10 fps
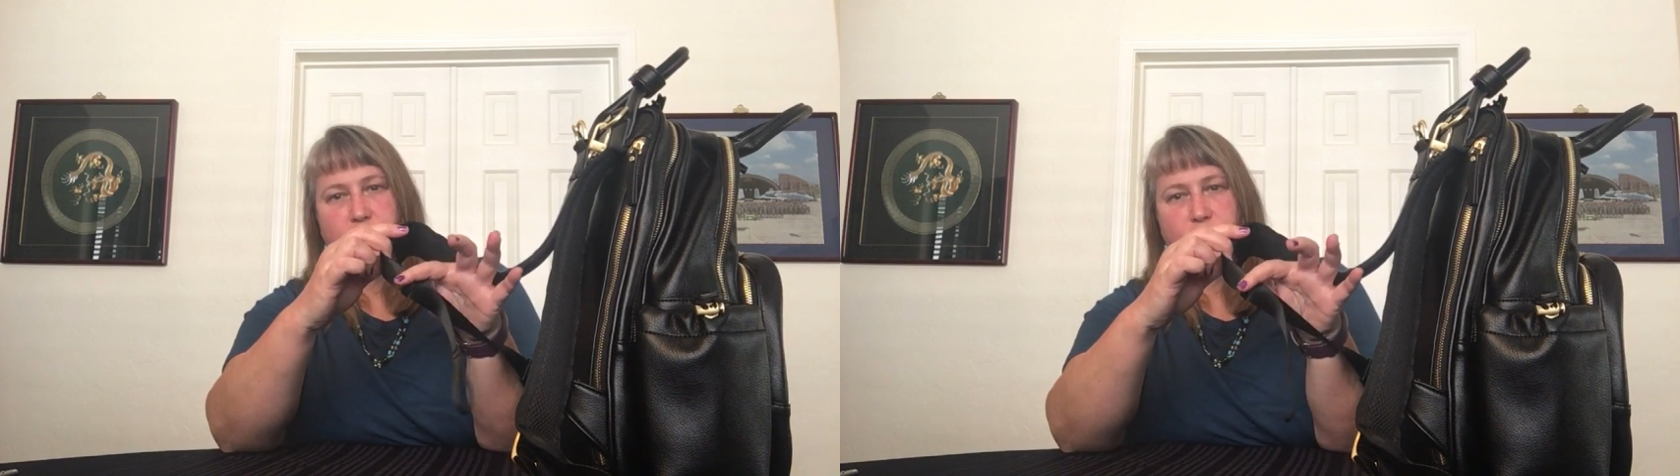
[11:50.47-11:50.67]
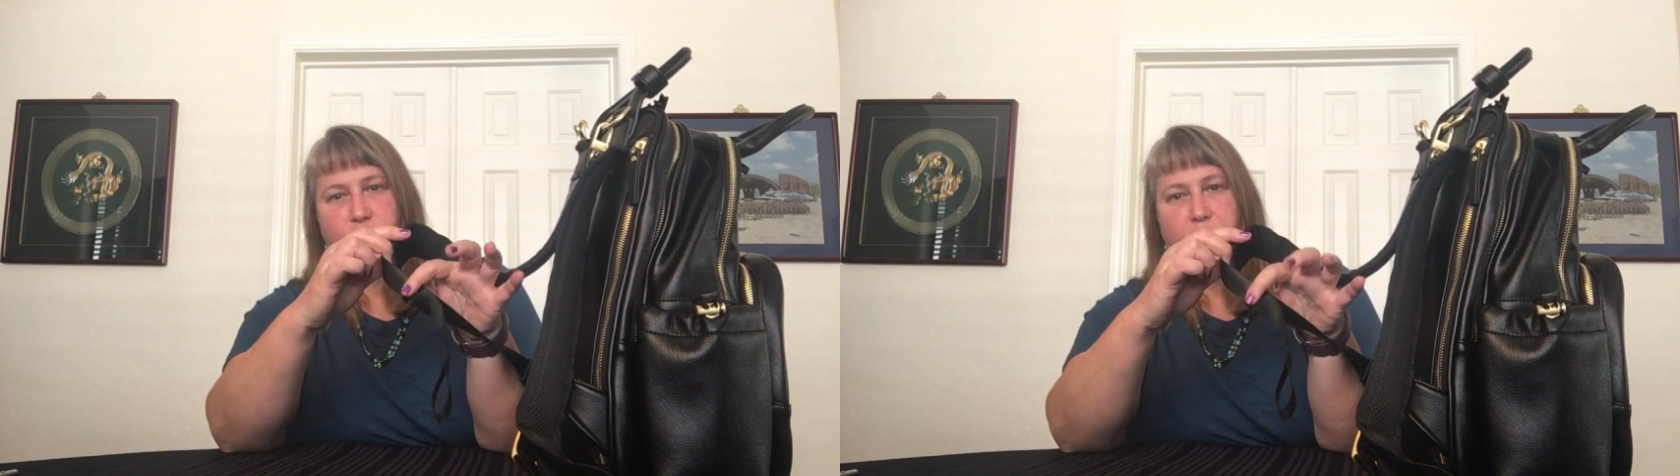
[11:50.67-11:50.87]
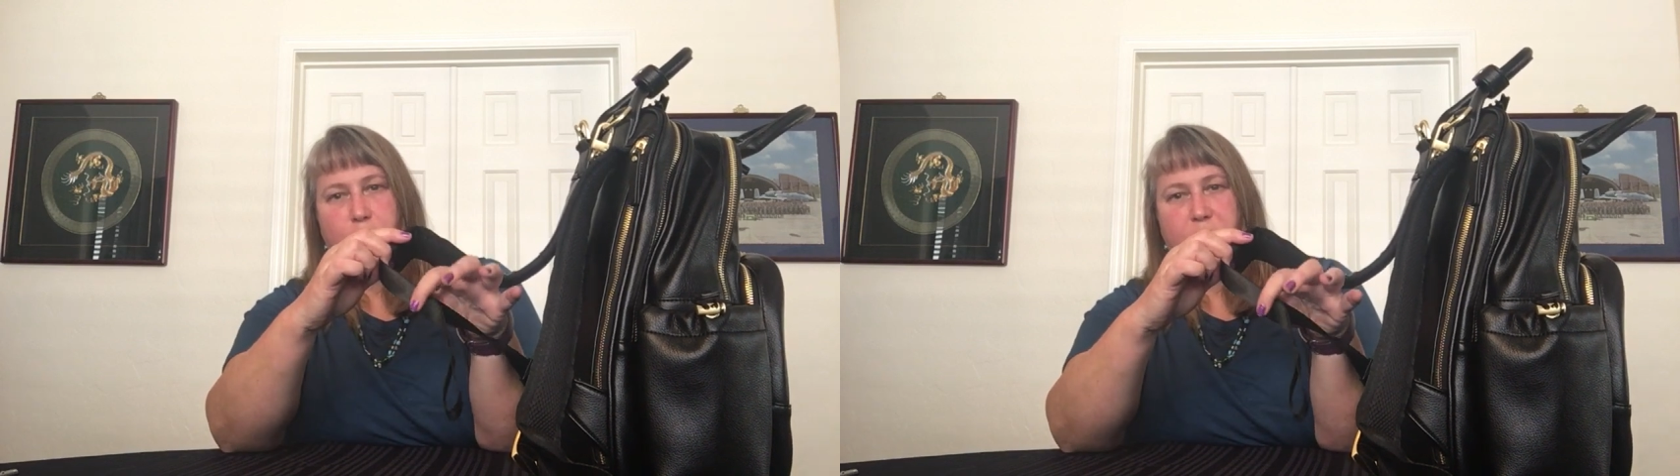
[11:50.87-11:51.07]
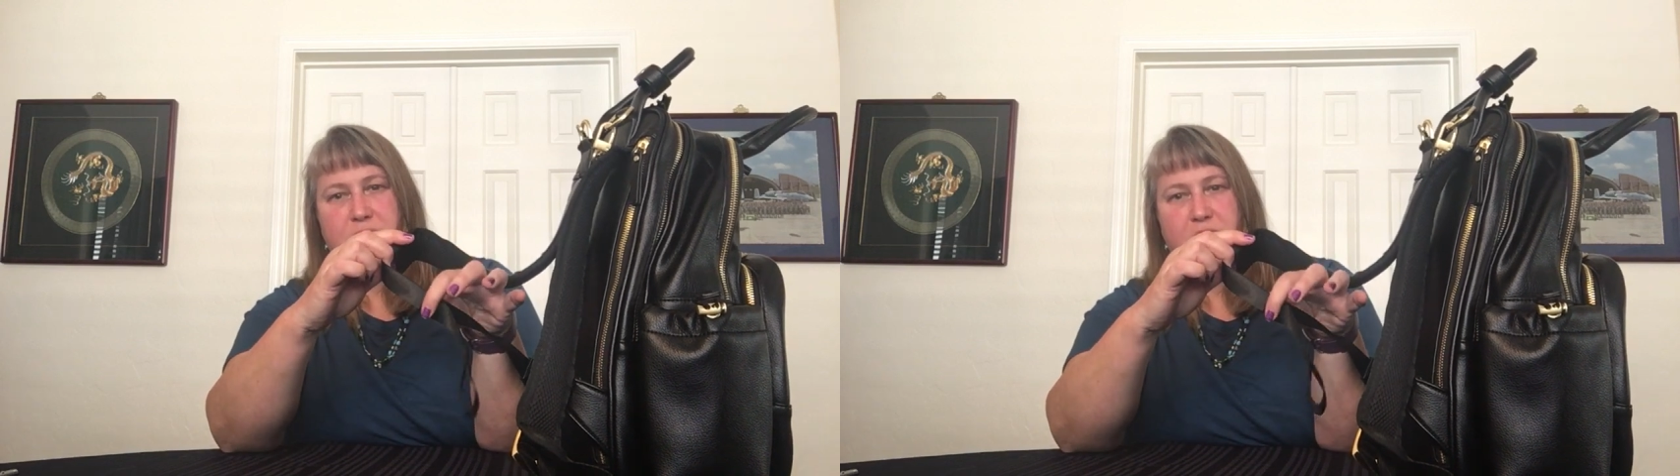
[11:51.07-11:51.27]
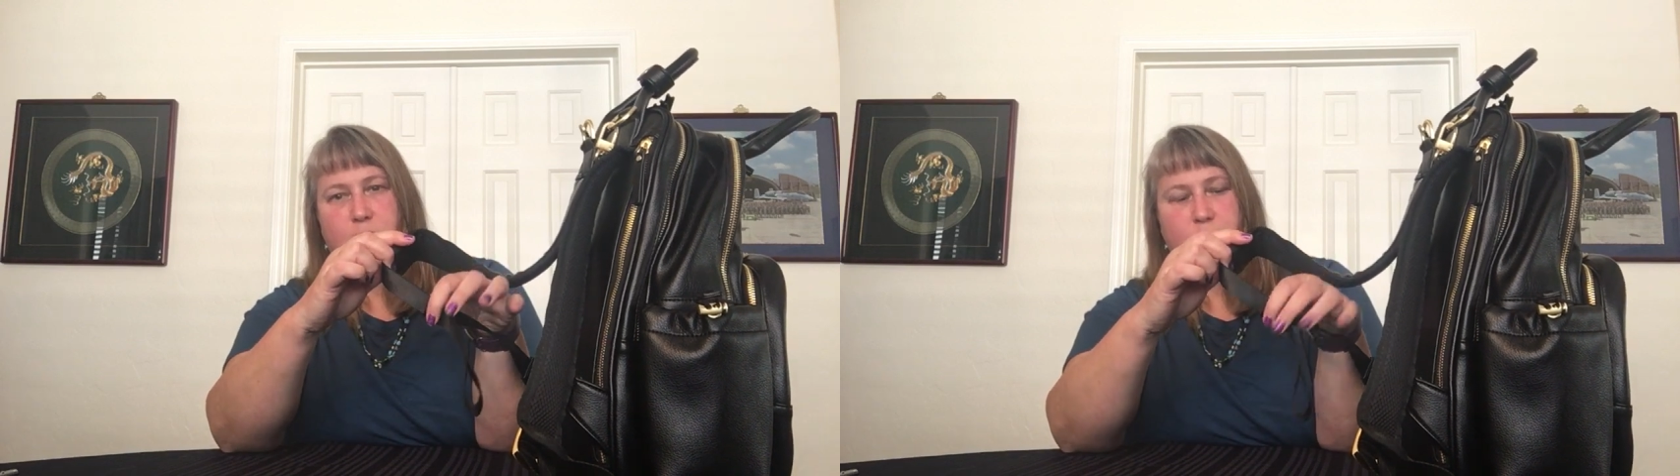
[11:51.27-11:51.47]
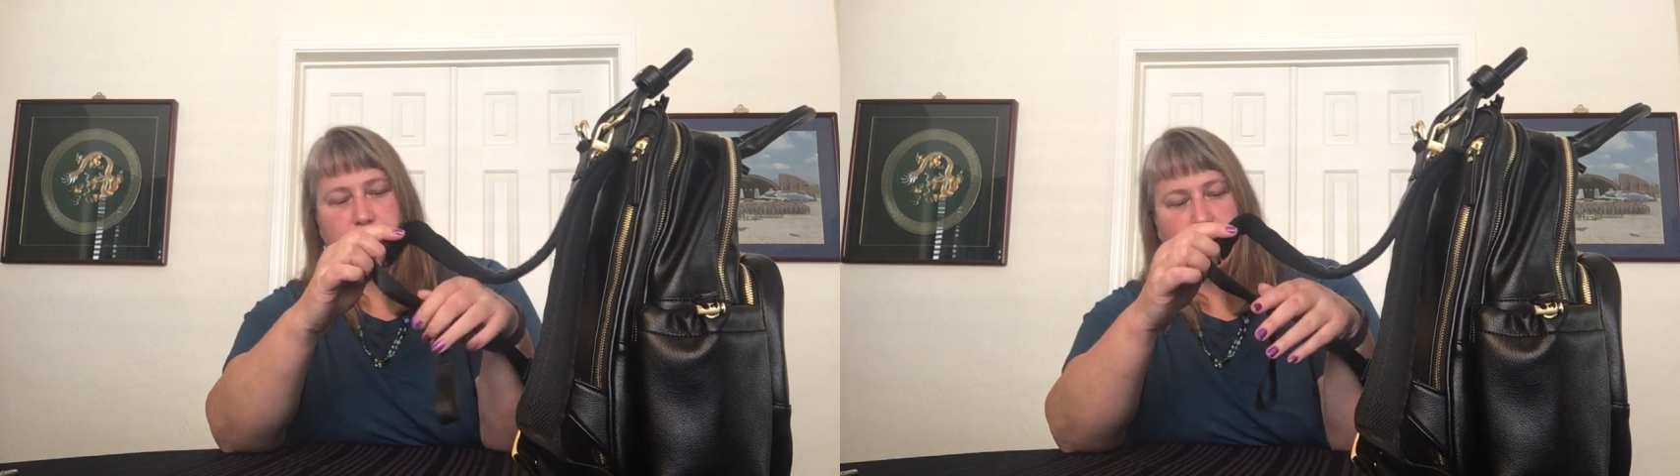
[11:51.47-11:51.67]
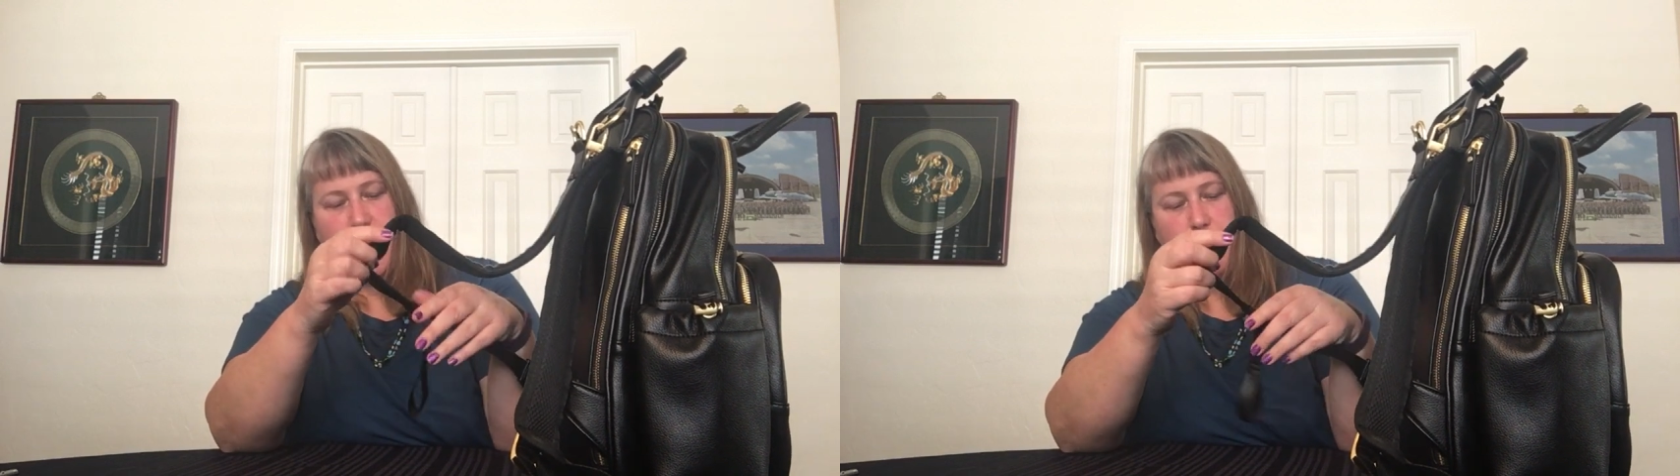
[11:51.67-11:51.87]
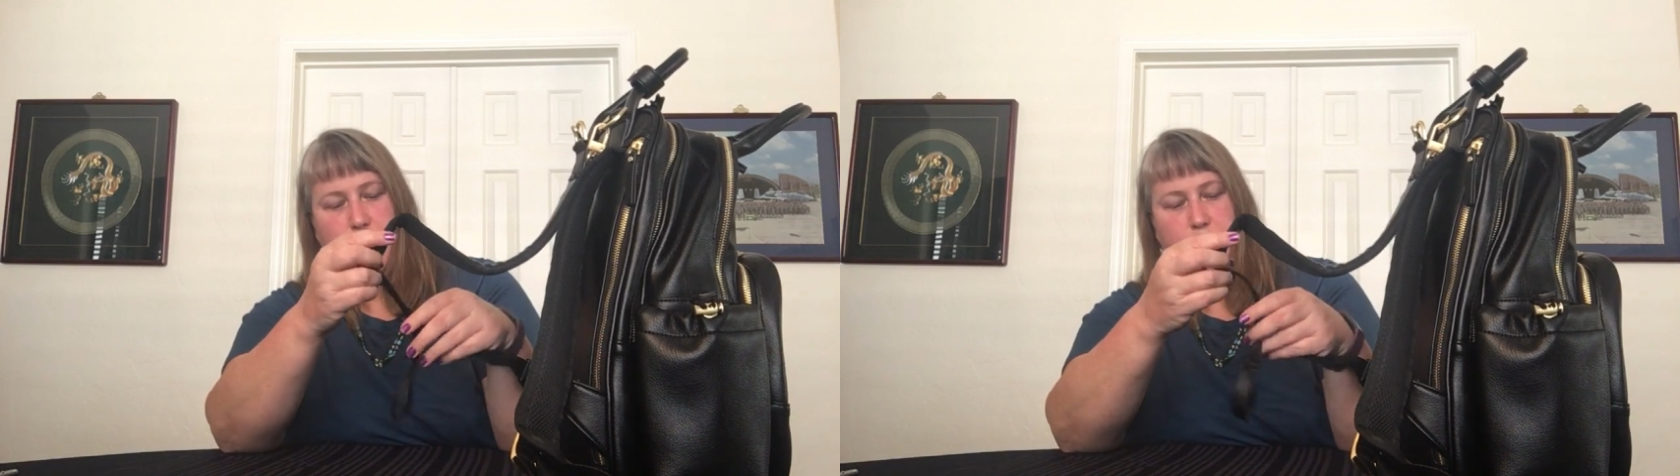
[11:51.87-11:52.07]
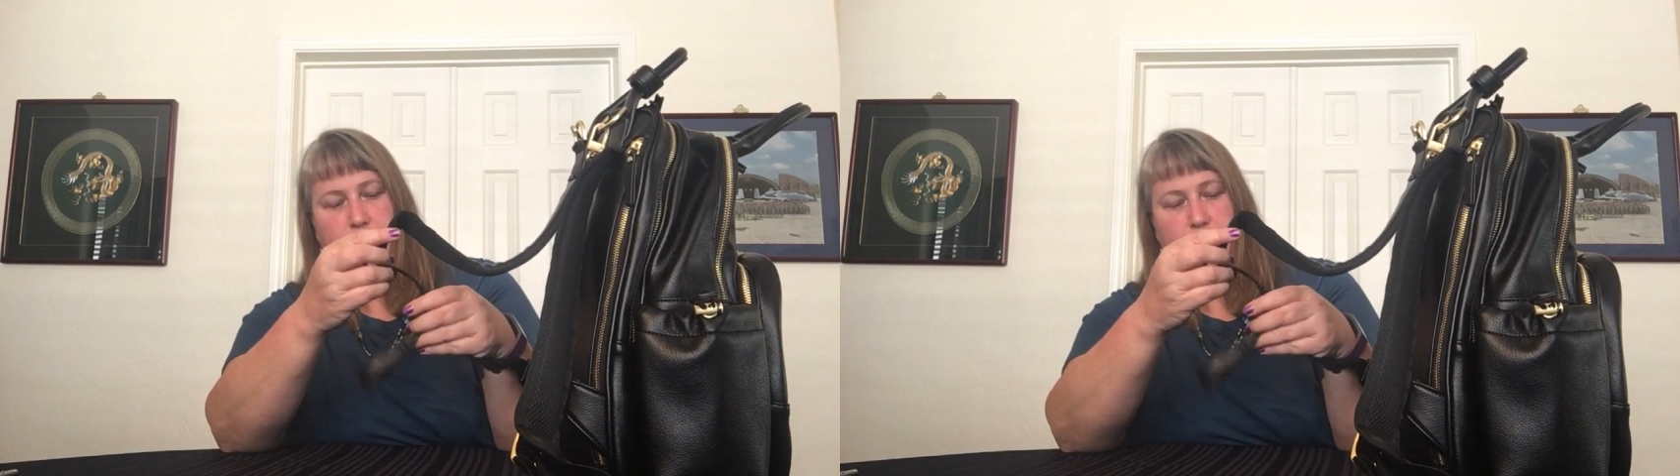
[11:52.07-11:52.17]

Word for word: strap, containment strap,